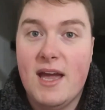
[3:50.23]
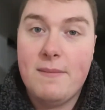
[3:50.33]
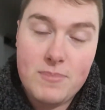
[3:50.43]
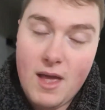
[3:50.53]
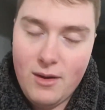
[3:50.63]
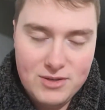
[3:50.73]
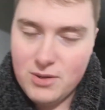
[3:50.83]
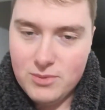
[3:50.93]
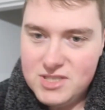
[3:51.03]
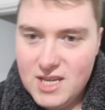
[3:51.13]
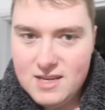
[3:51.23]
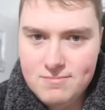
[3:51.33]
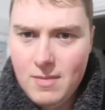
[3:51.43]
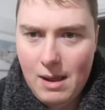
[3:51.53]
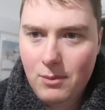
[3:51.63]
But yeah, as I was
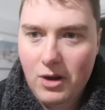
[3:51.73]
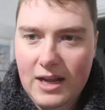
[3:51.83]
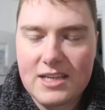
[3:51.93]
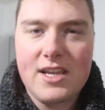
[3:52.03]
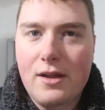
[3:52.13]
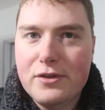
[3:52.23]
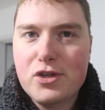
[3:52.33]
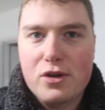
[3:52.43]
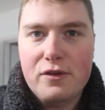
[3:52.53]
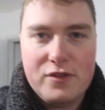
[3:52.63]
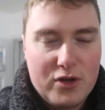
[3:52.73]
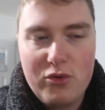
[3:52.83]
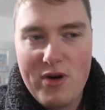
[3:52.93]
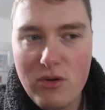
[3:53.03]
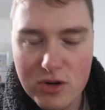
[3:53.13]
saying, I'm not like selfish enough to
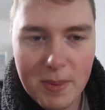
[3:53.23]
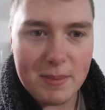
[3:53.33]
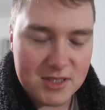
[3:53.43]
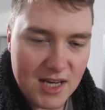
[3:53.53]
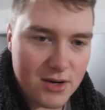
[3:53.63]
go around to people's